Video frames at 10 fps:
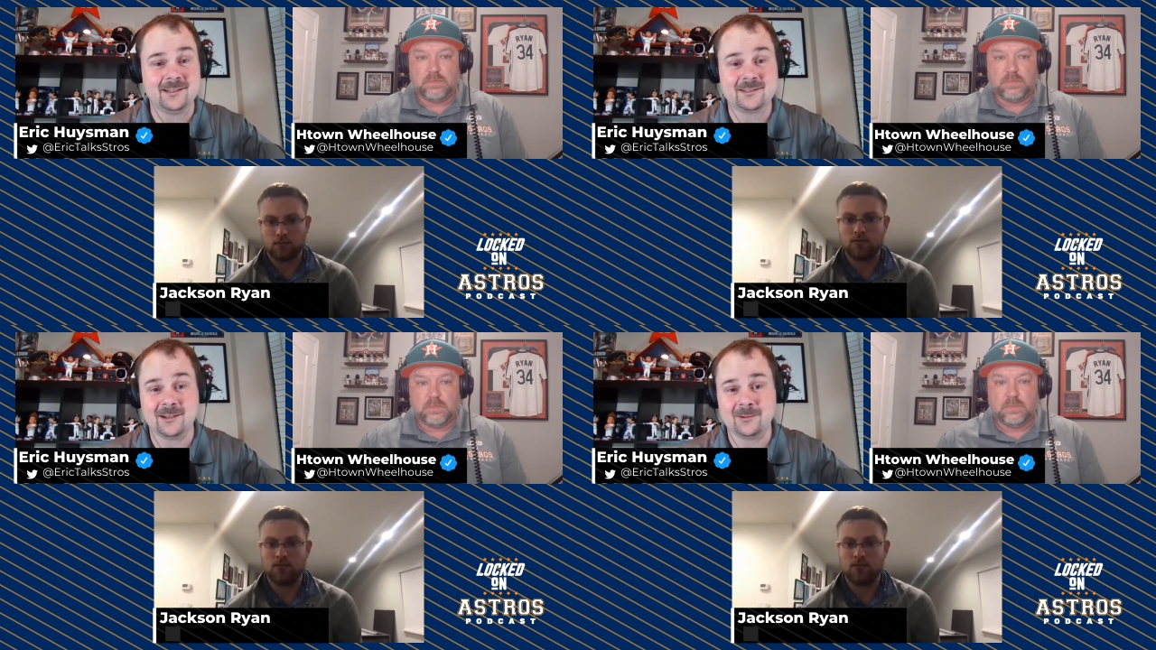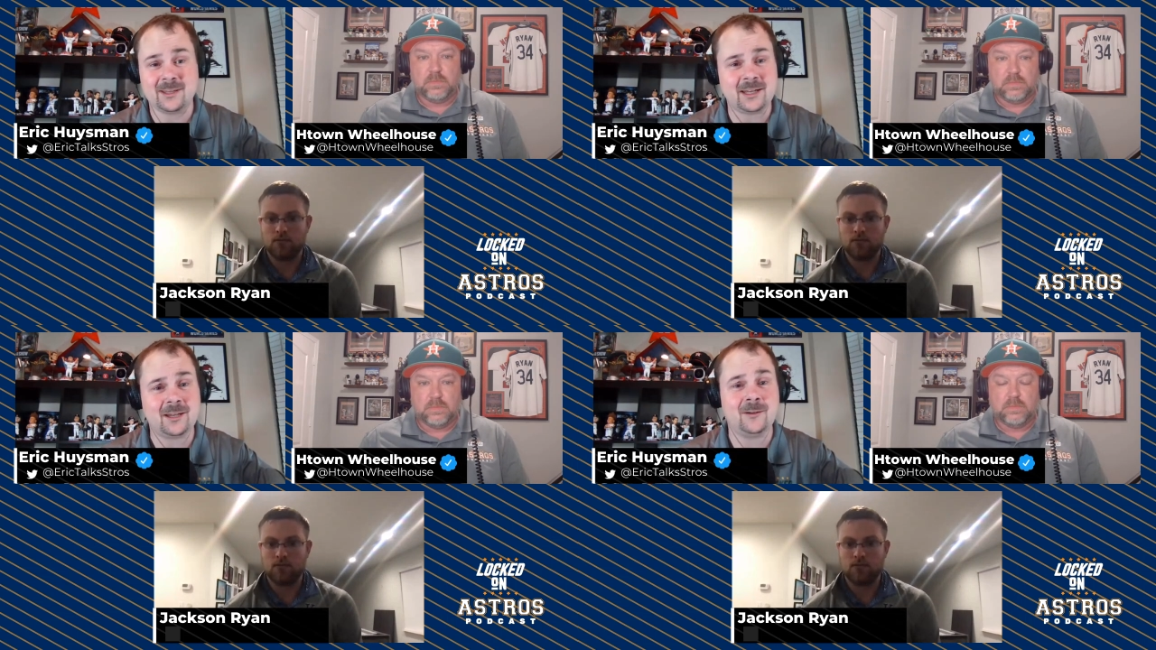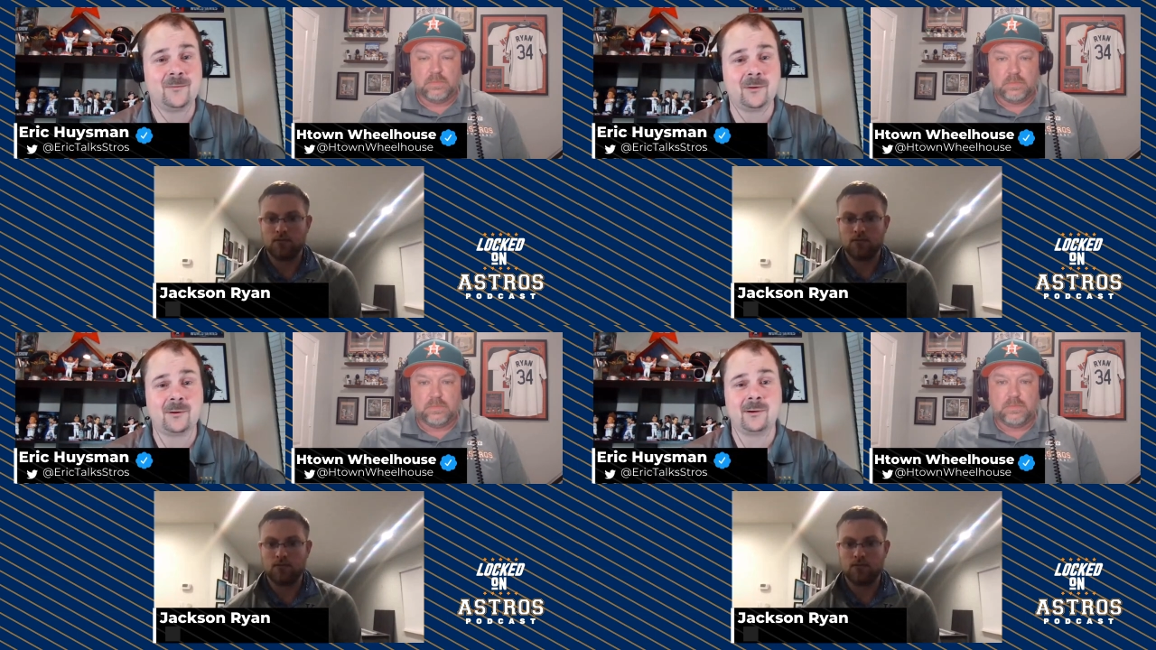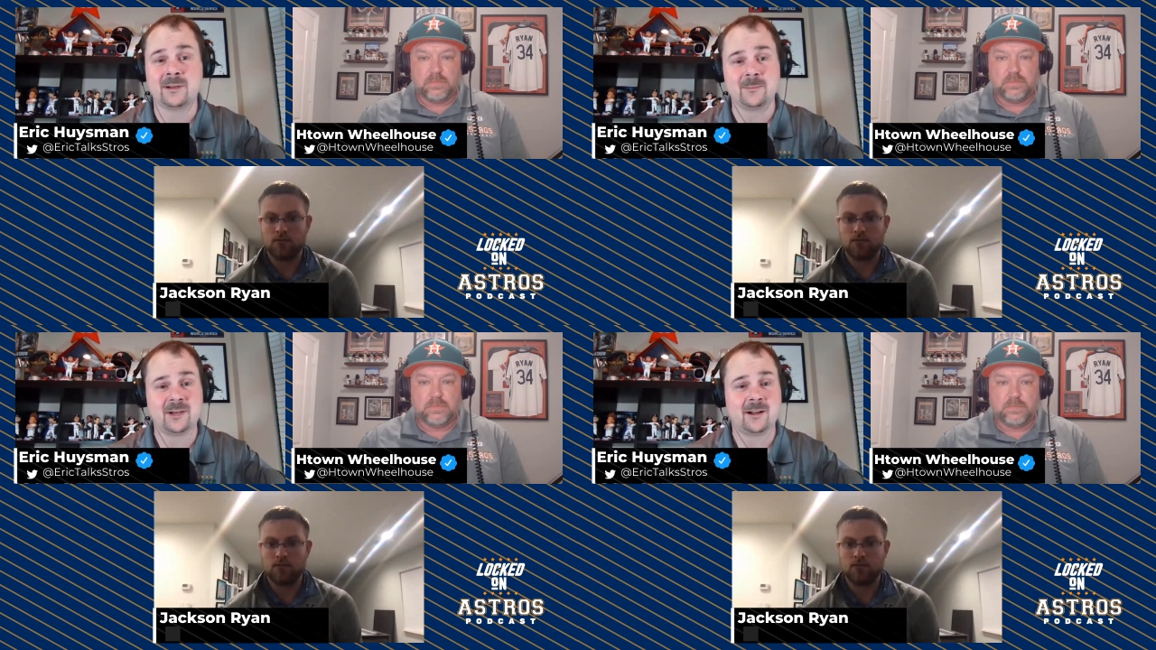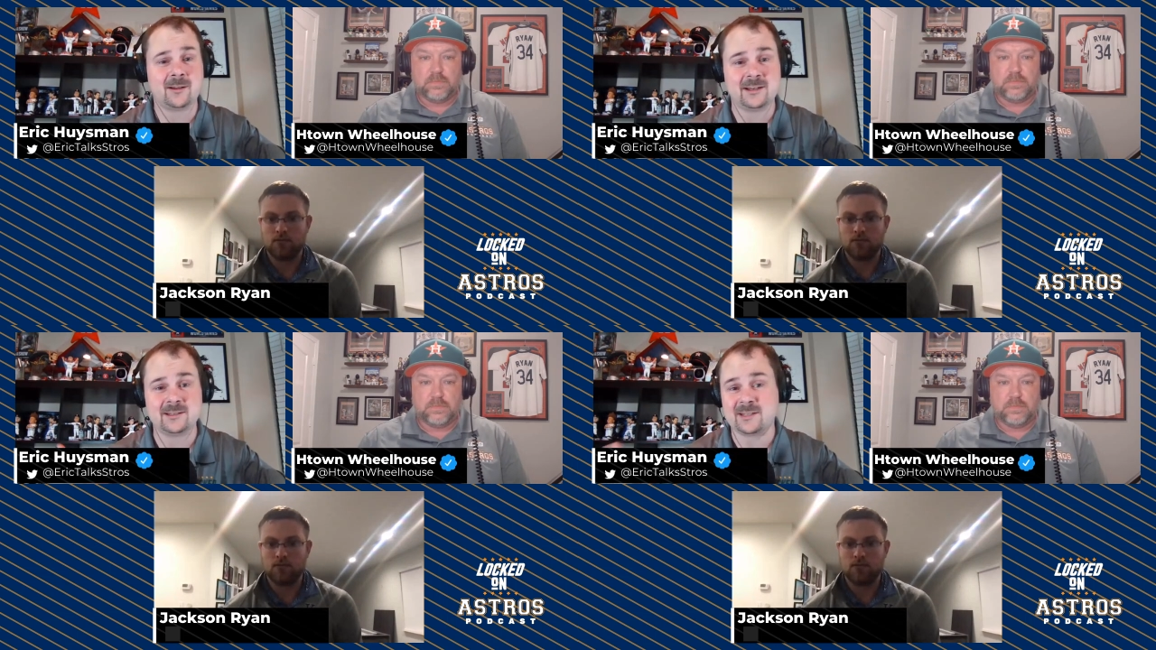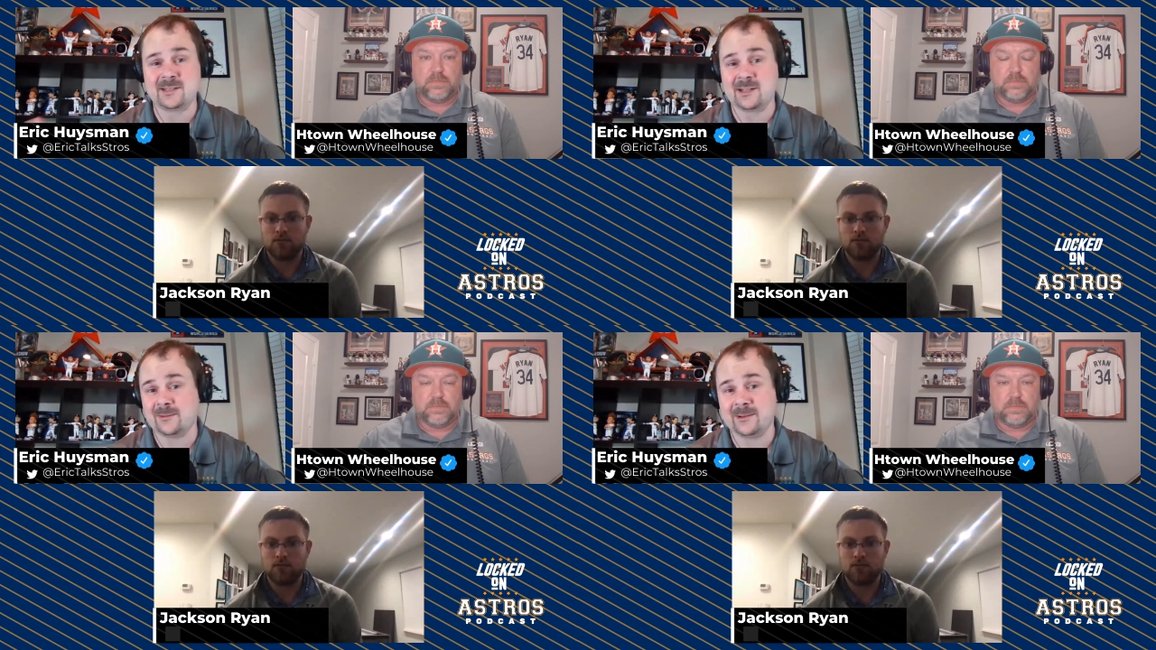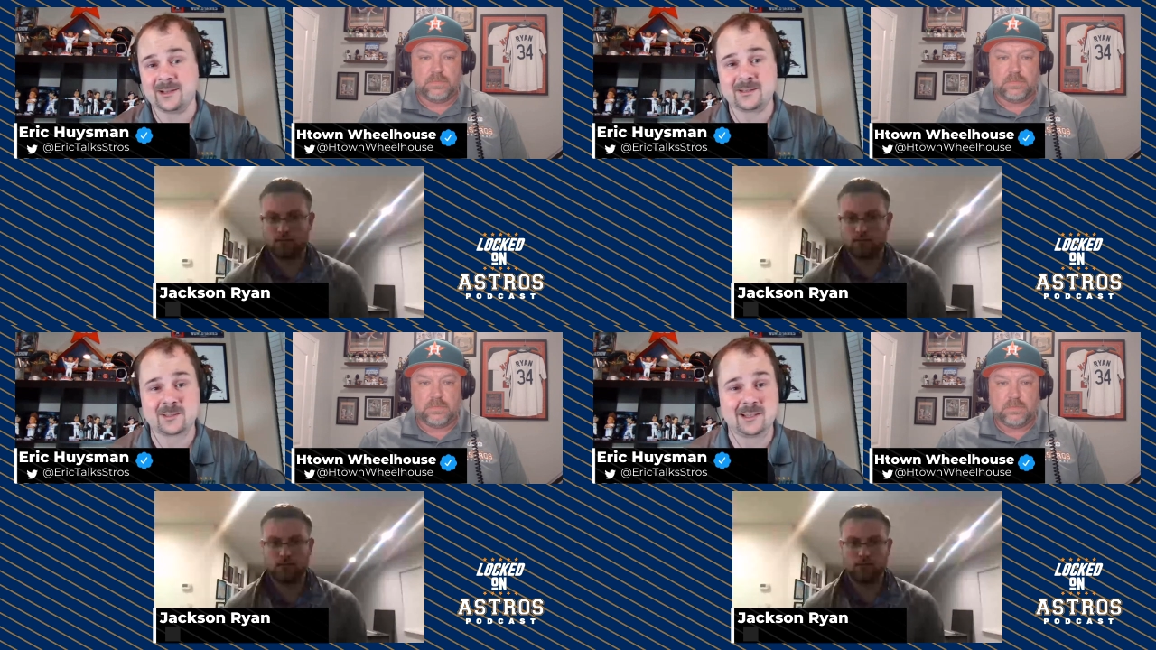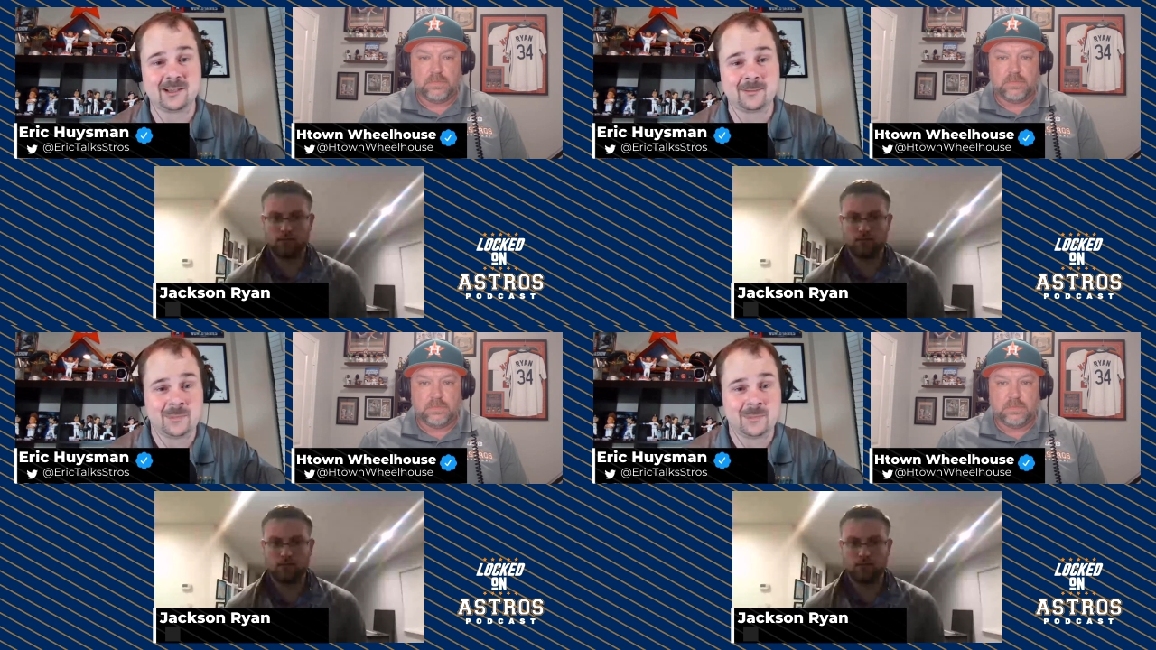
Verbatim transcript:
Speaker 1: So, thank you for coming on and telling us um,